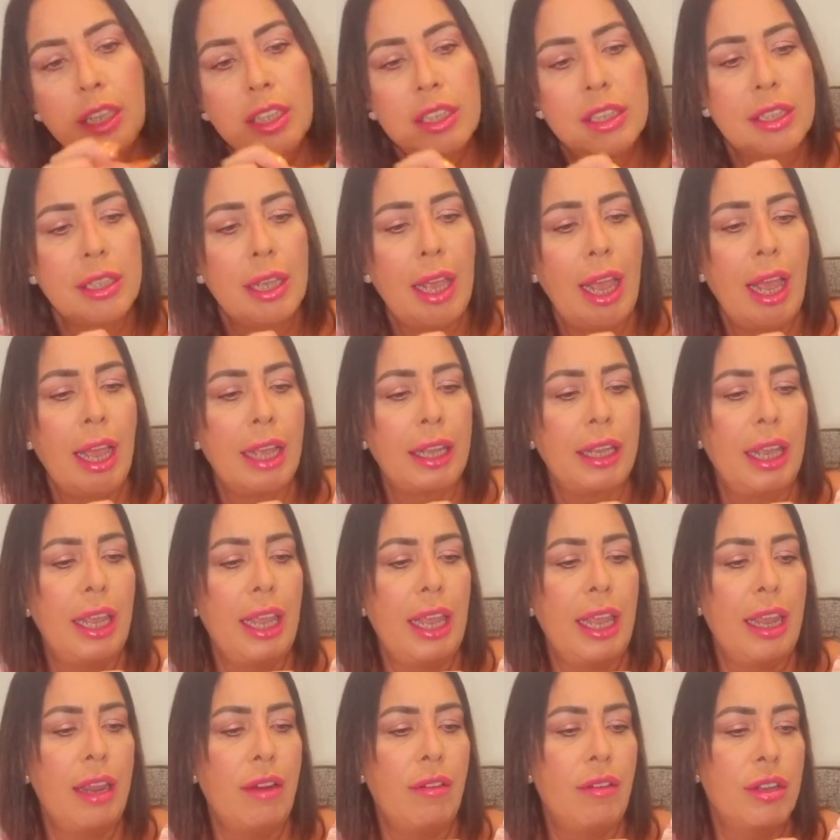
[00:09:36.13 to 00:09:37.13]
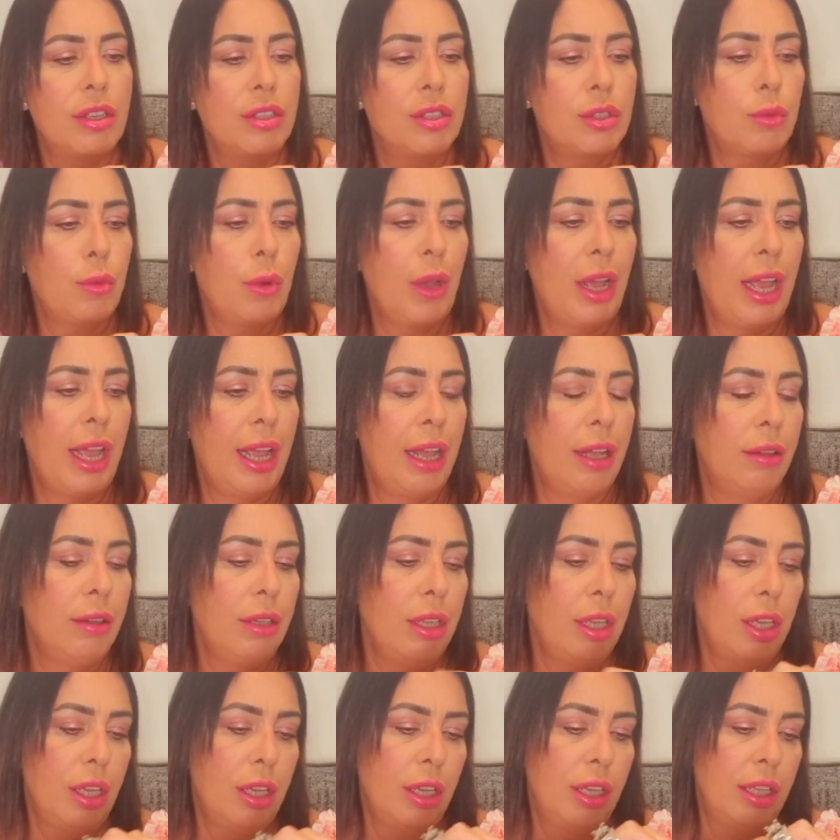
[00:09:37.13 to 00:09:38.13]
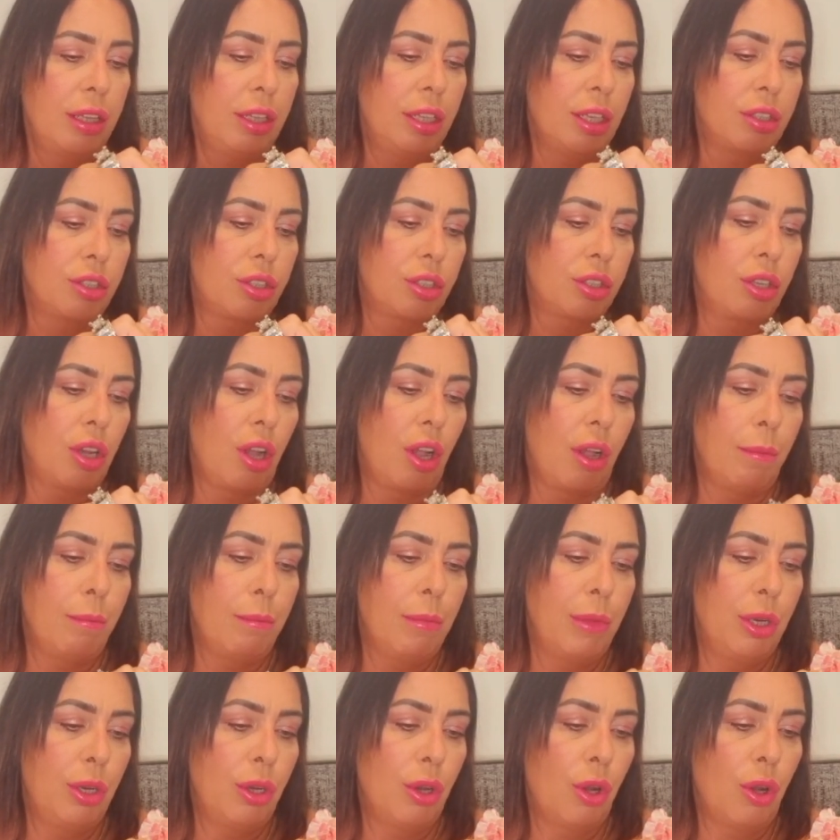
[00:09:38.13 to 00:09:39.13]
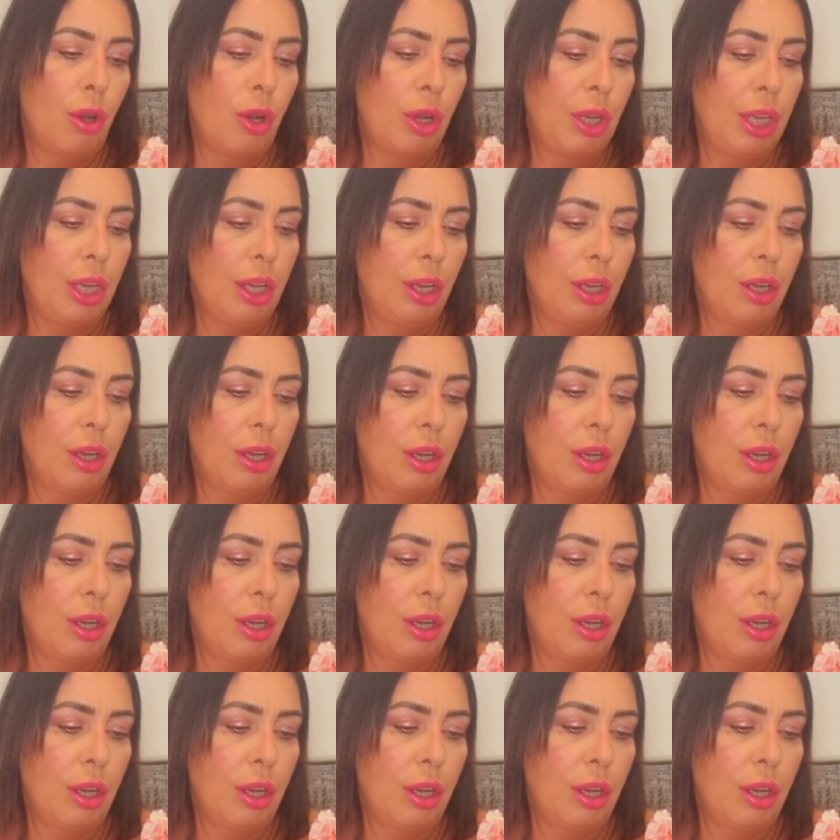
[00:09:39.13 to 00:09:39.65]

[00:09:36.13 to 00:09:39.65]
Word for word: tag here as well that's got Minooy,